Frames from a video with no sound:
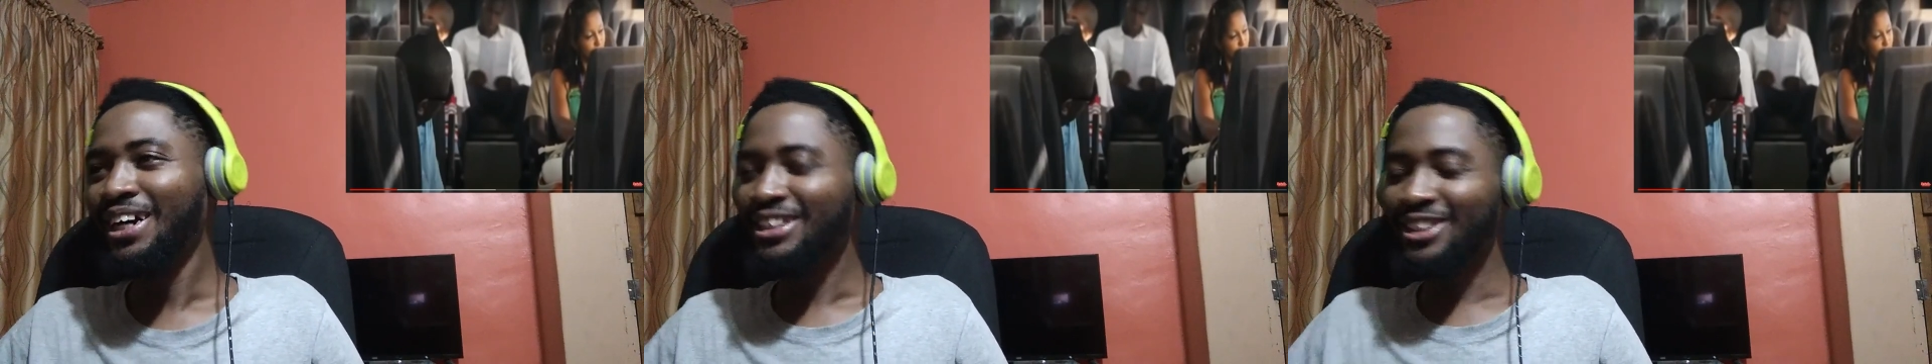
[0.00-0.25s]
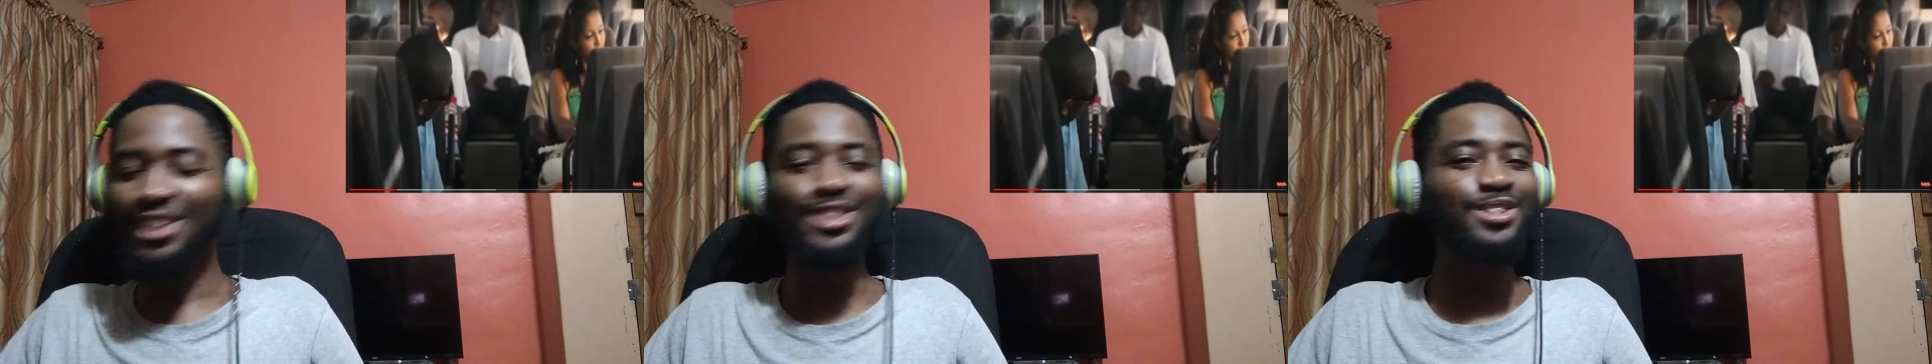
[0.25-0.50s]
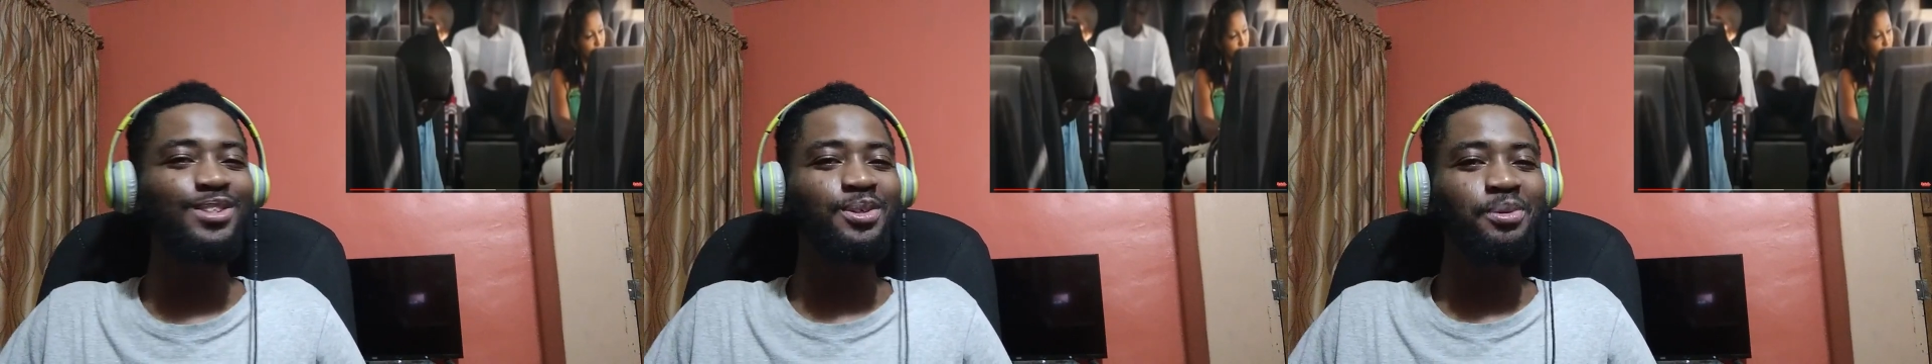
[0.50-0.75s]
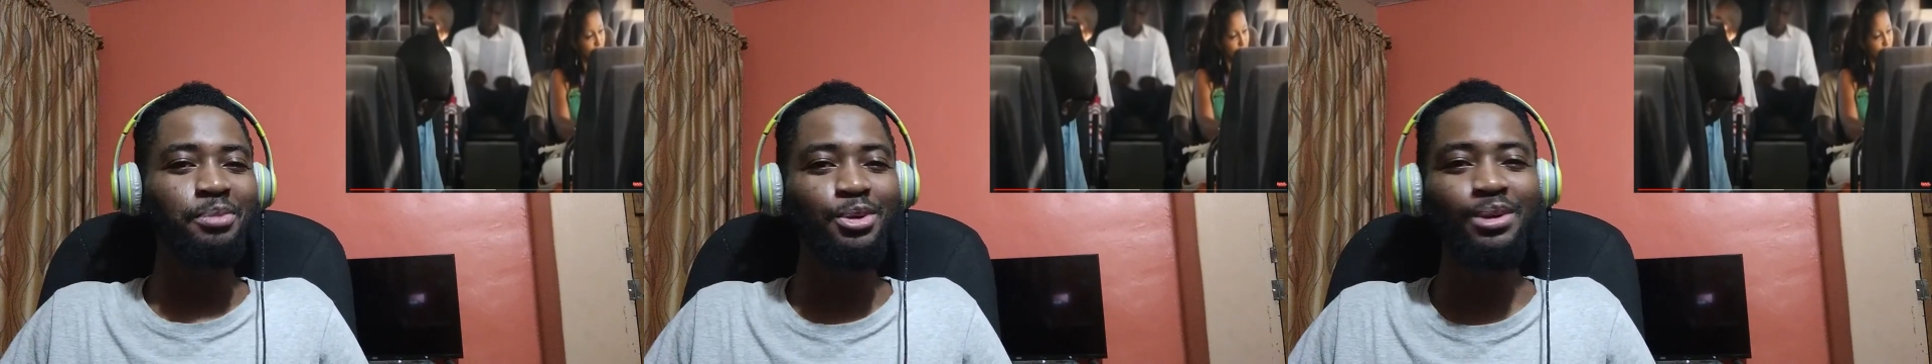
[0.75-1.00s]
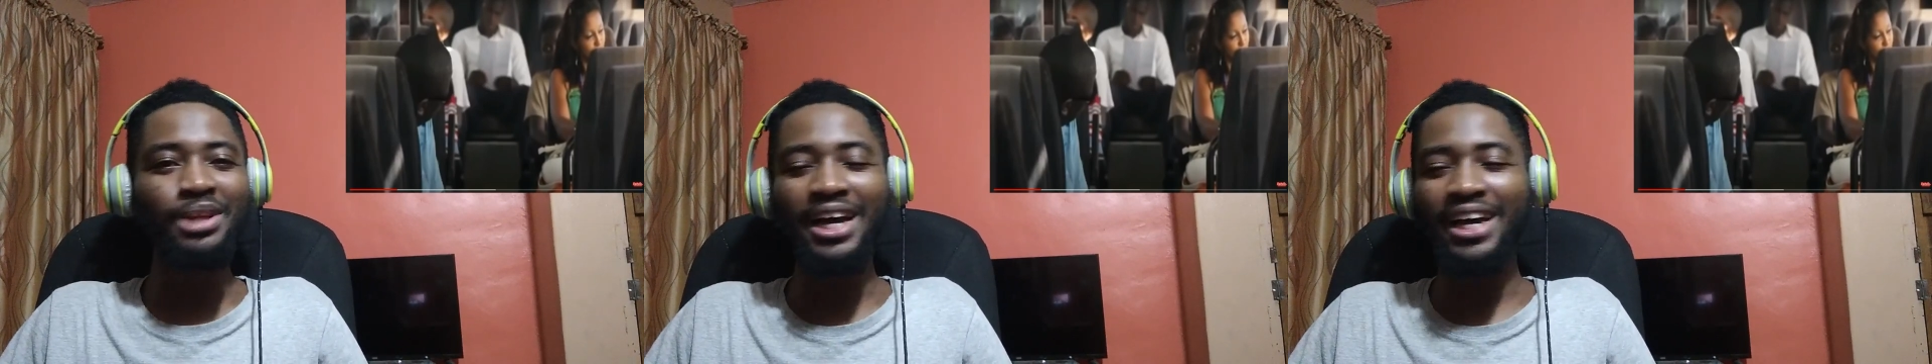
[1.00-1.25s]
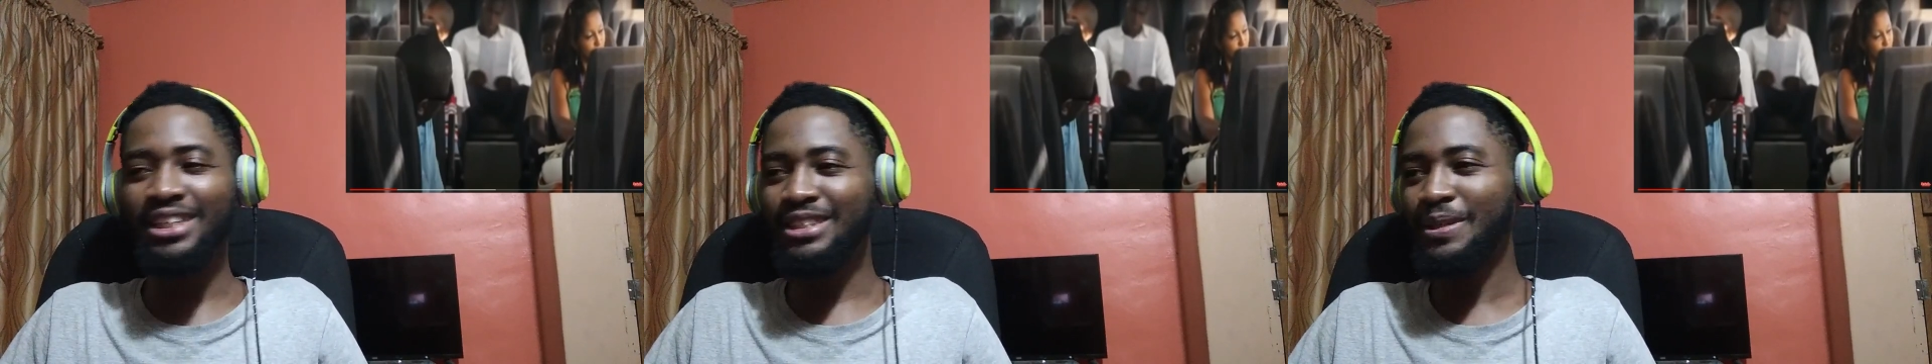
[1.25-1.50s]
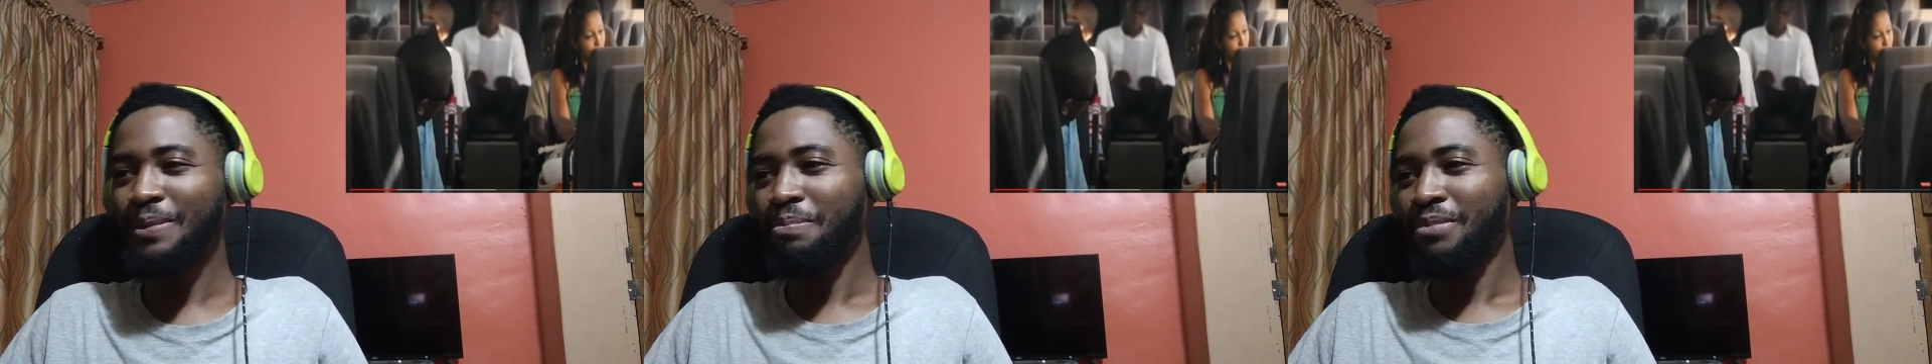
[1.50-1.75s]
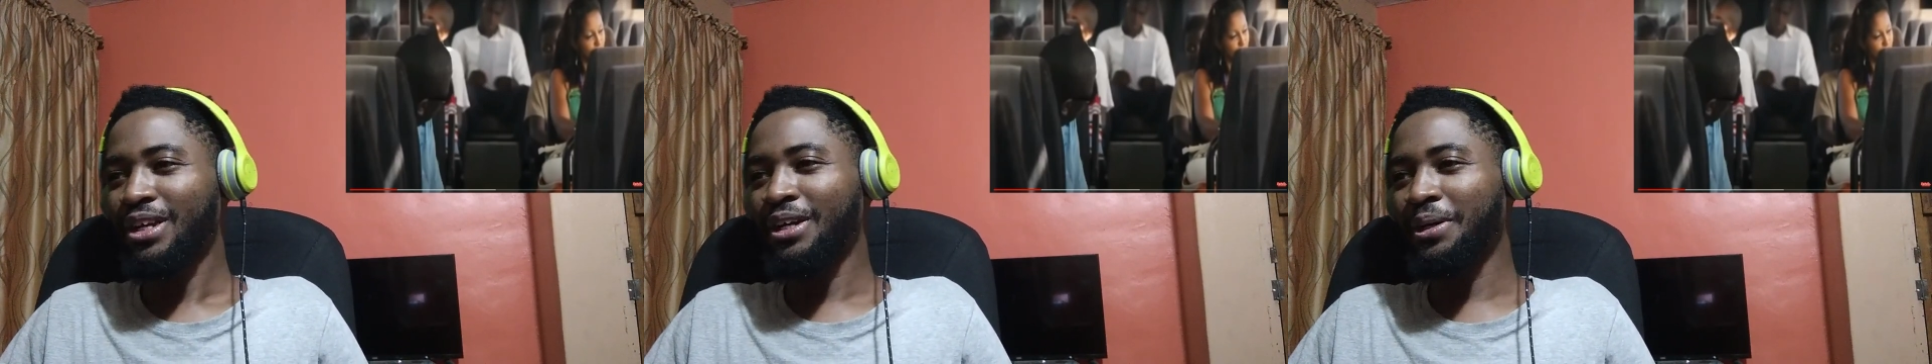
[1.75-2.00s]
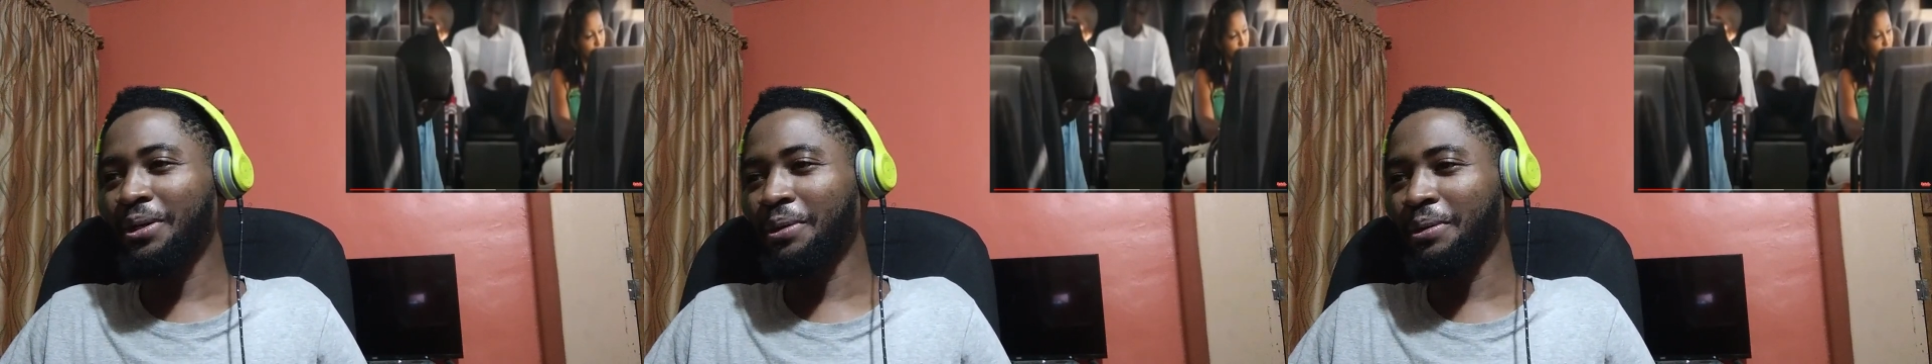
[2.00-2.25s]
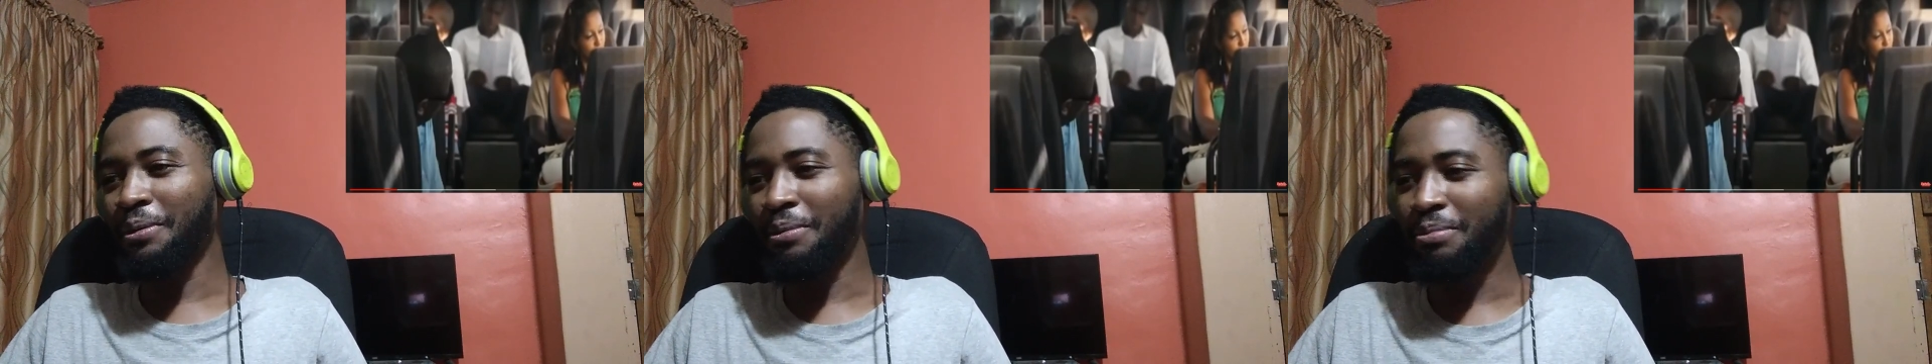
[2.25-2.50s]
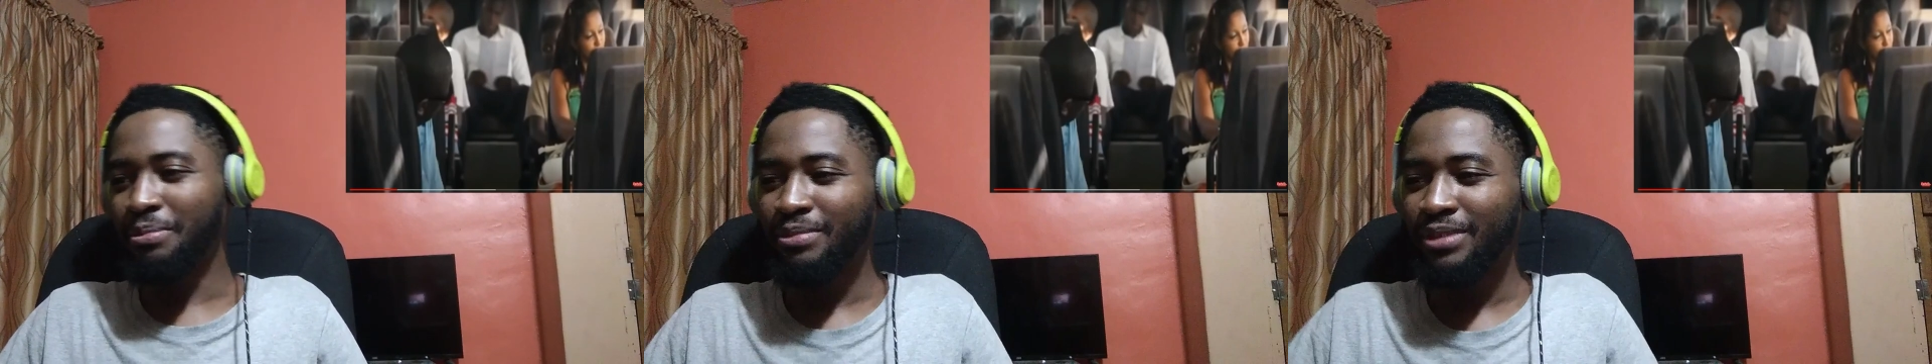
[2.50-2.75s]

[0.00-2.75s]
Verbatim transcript: Dancing in the moonlight. Um,